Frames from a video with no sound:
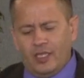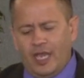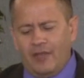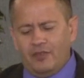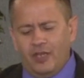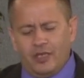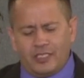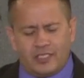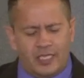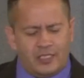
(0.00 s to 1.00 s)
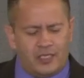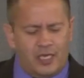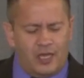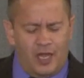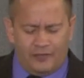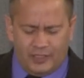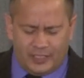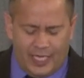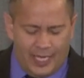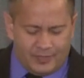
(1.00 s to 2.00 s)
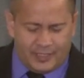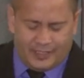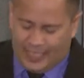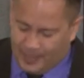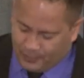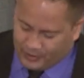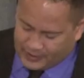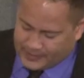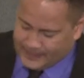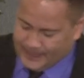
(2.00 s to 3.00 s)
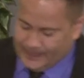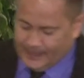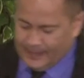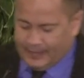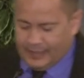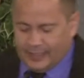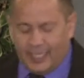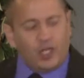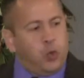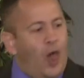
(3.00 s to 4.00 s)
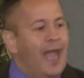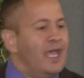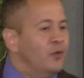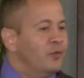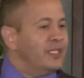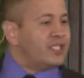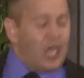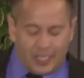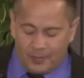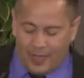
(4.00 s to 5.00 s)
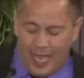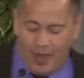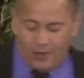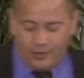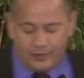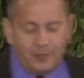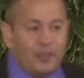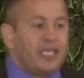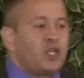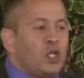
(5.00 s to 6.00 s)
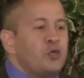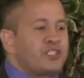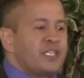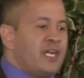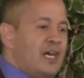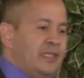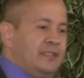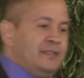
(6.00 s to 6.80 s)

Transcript: I've noticed that uh, oftentimes disciples get quiet when we talk about being close to God,